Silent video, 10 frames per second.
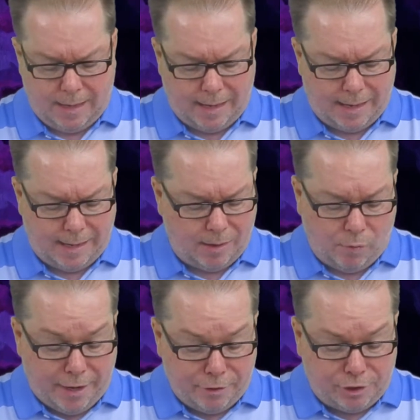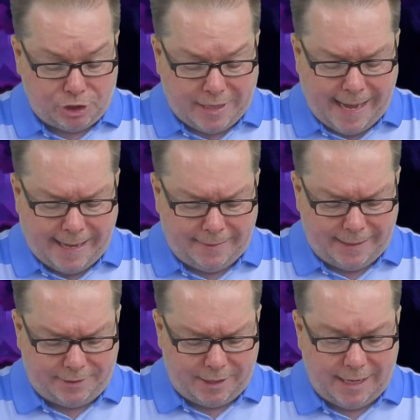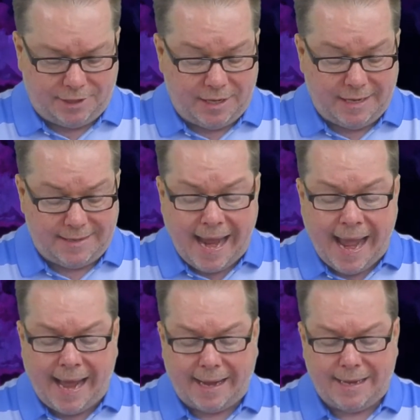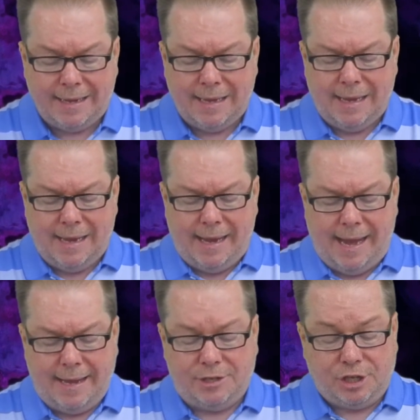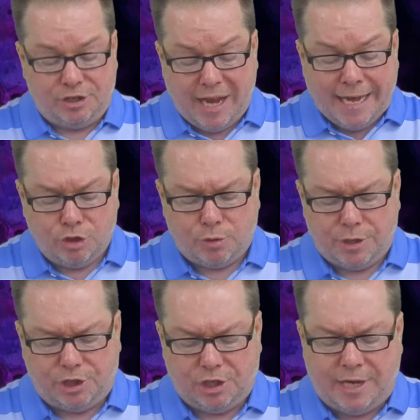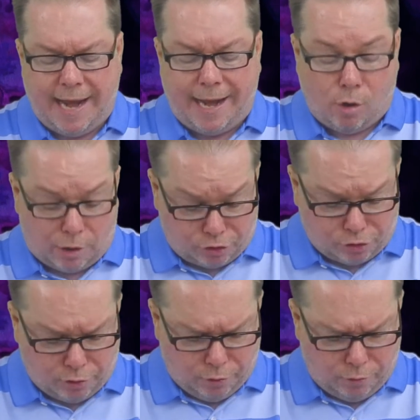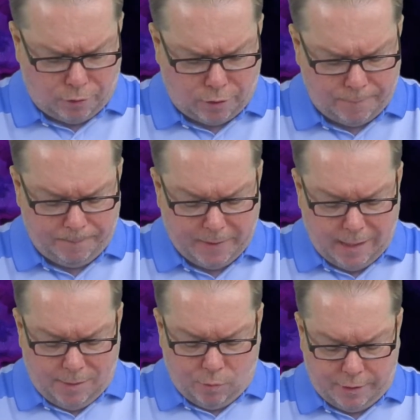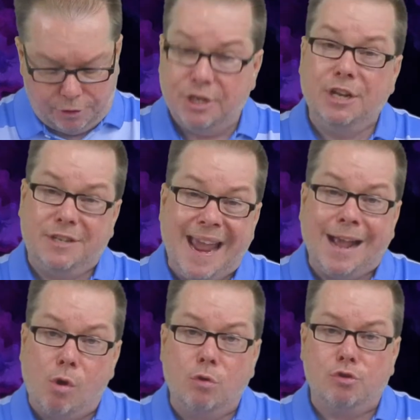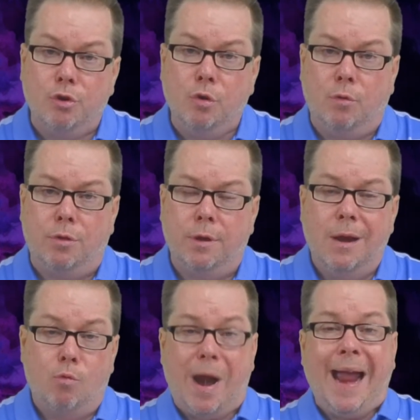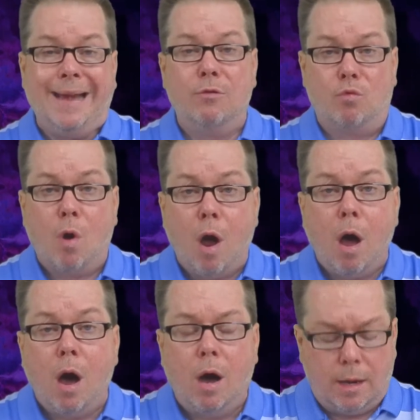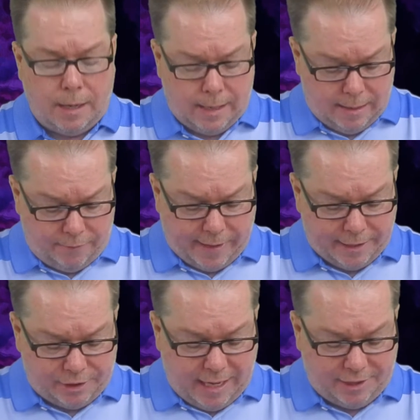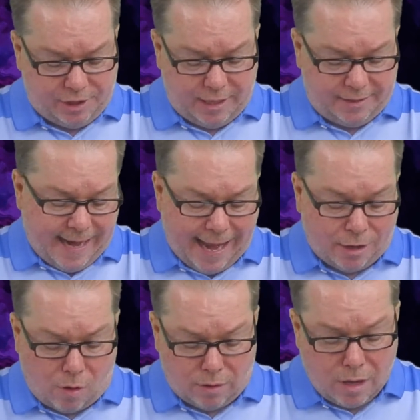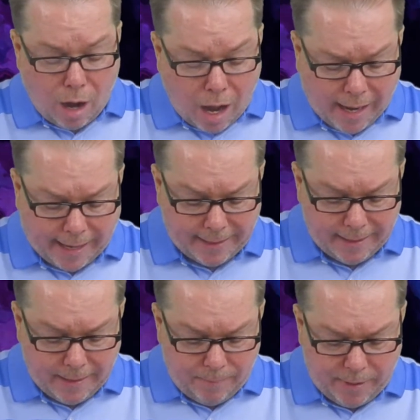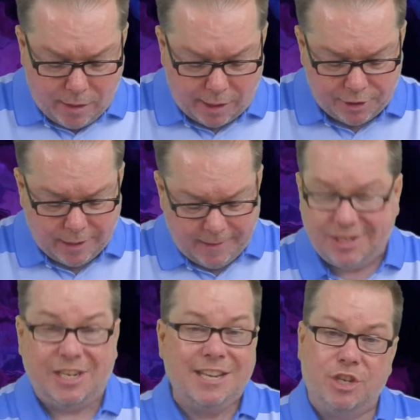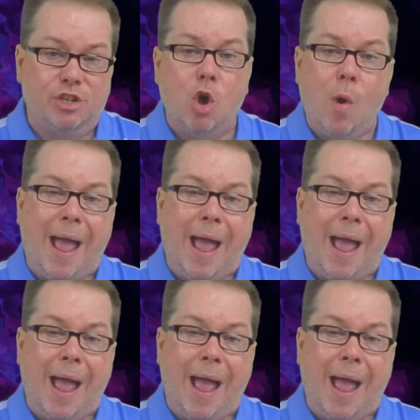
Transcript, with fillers: Uh, we understand that it's an attack, and it's a dangerous attack on truth. When there's an attack on truth, right and wrong, friends, it's an attack on God because it says there's no